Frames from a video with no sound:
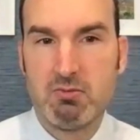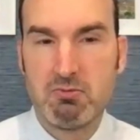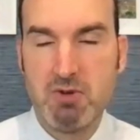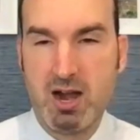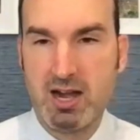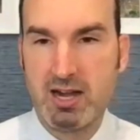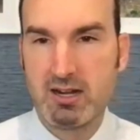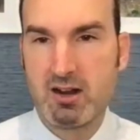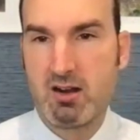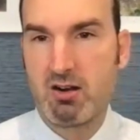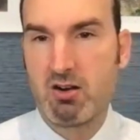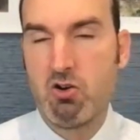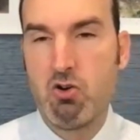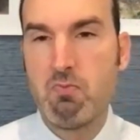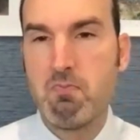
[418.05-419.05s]
right? Our
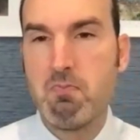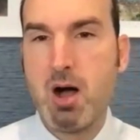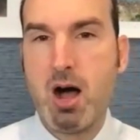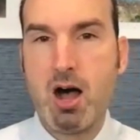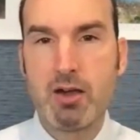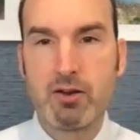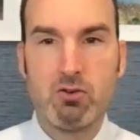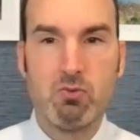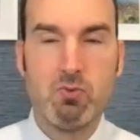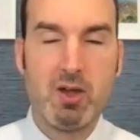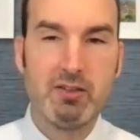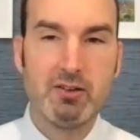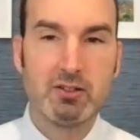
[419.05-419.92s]
whole model, whether